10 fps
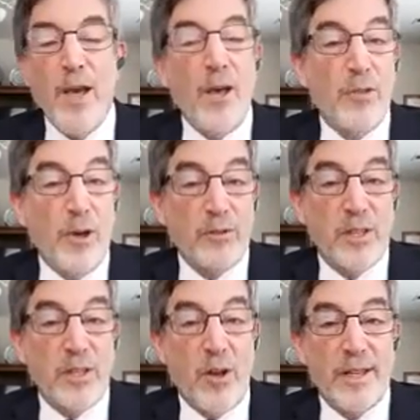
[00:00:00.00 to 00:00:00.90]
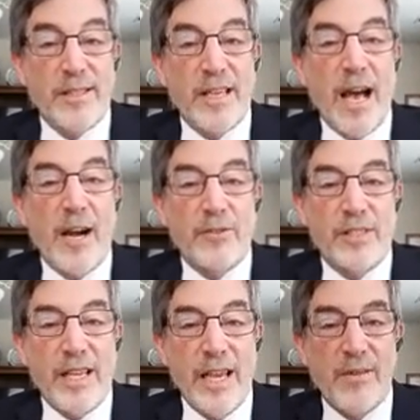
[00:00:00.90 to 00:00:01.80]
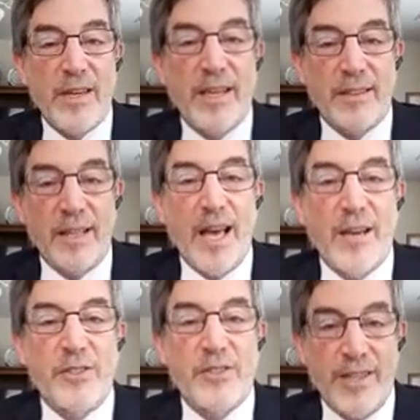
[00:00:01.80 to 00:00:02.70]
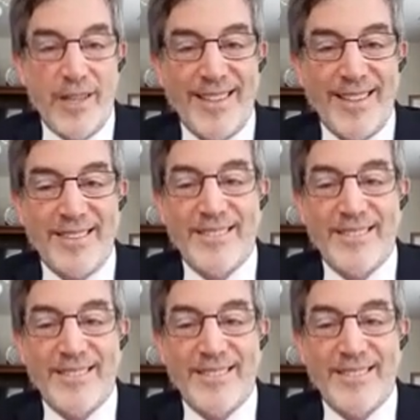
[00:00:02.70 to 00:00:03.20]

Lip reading: Those laws are saving lives today.